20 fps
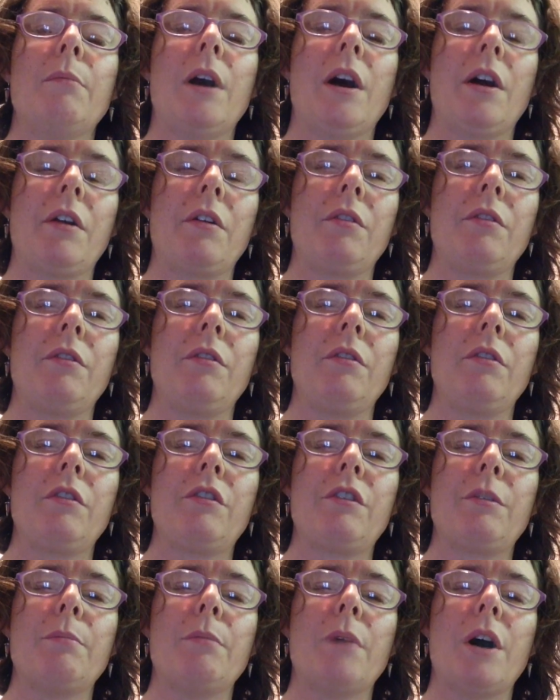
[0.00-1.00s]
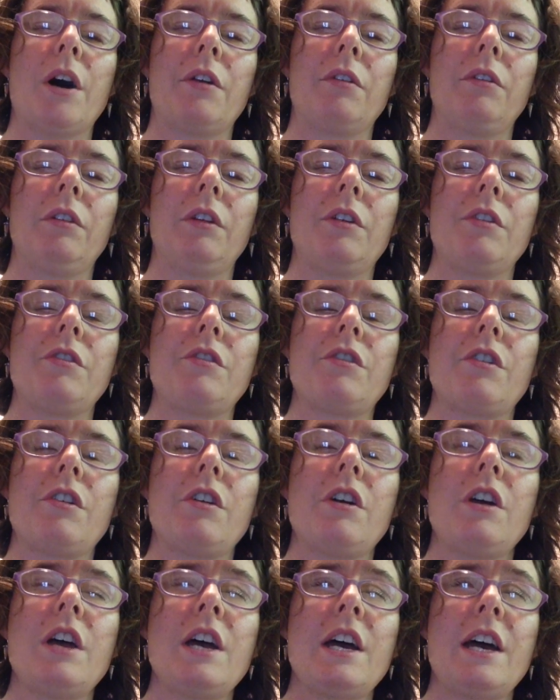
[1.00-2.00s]
modern some modern literature,
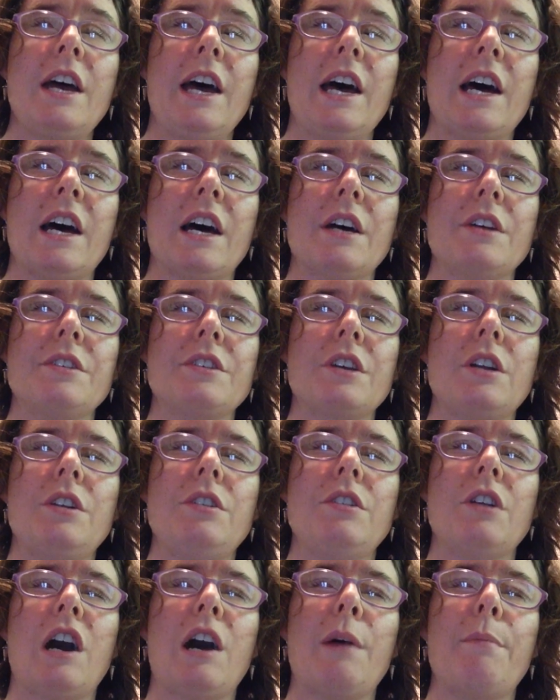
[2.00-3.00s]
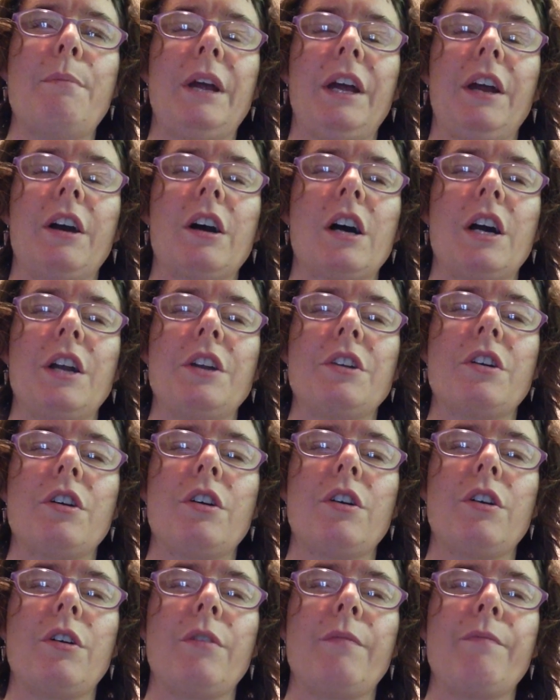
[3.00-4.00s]
has not been kind to
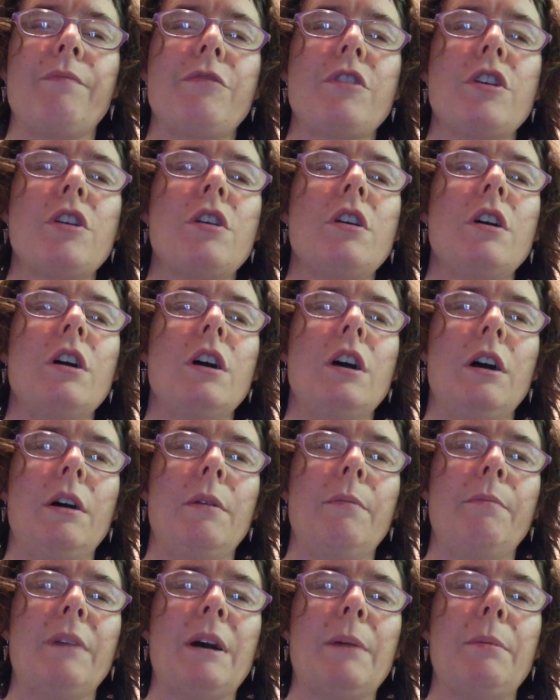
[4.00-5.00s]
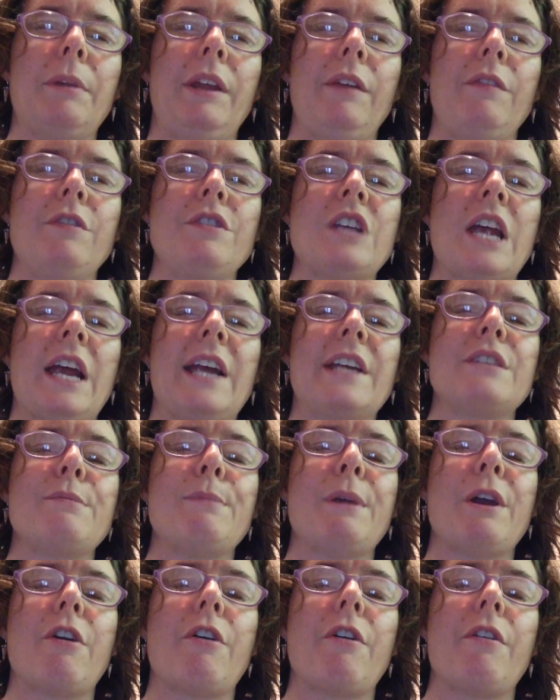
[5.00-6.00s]
her. Um, I believe
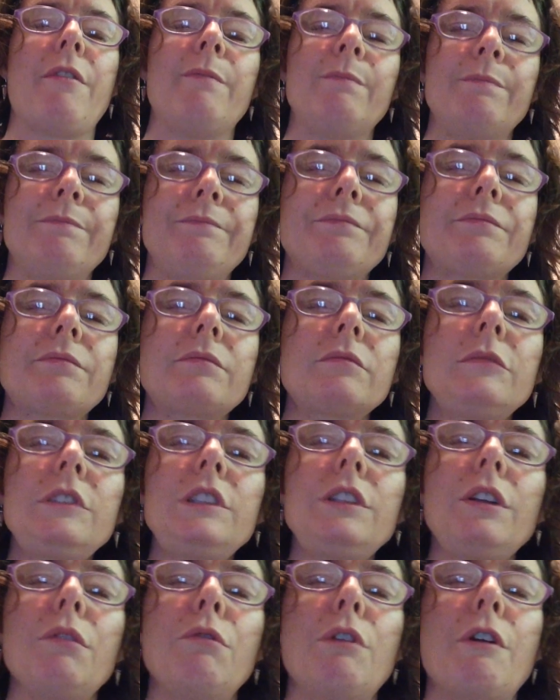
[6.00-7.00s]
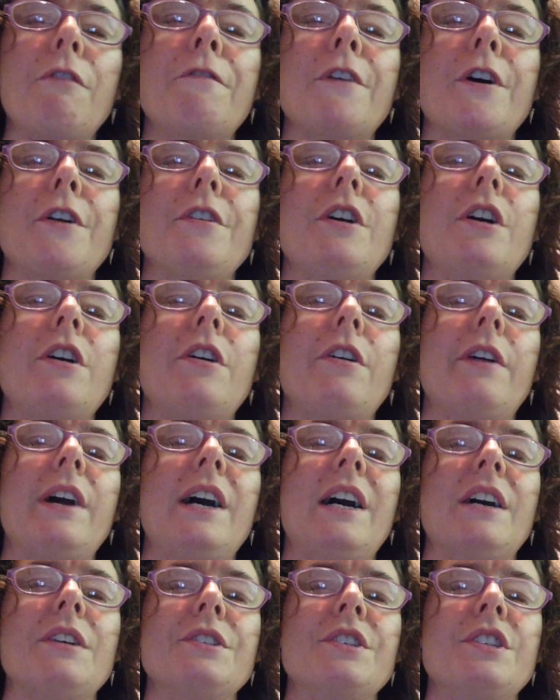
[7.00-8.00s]
Shakespeare referred to her
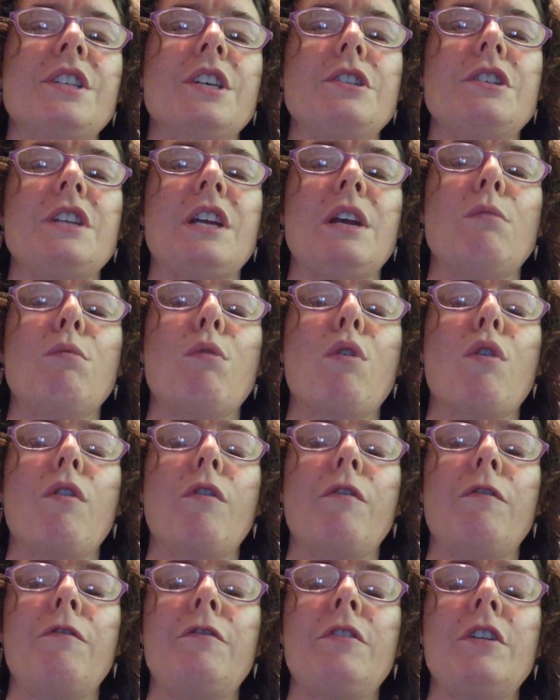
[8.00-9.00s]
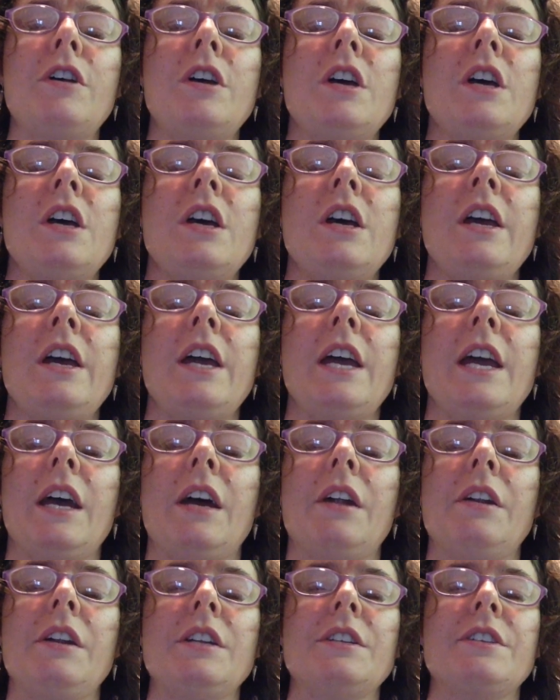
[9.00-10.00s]
as the she-wolf,
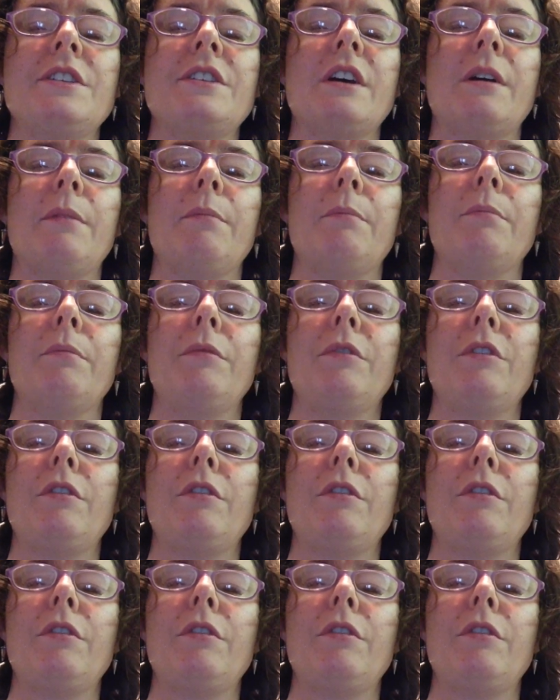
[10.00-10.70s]
and in some